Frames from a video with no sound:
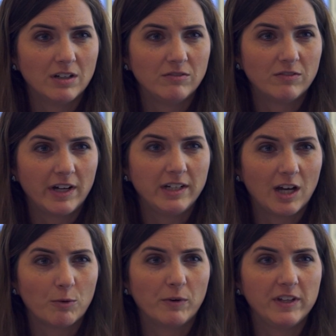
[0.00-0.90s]
And finding
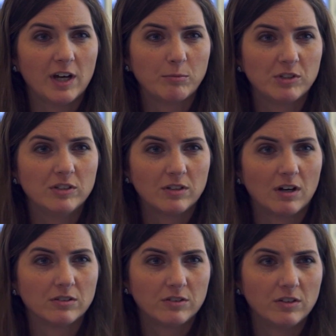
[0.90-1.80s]
out what the options
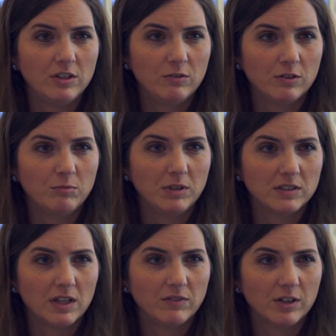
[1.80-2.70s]
are so that you can be
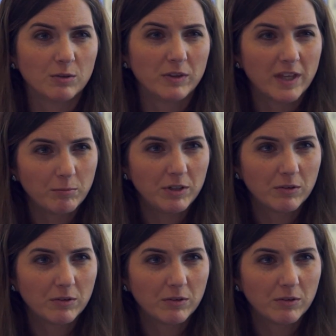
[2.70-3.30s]
safe here. Would that be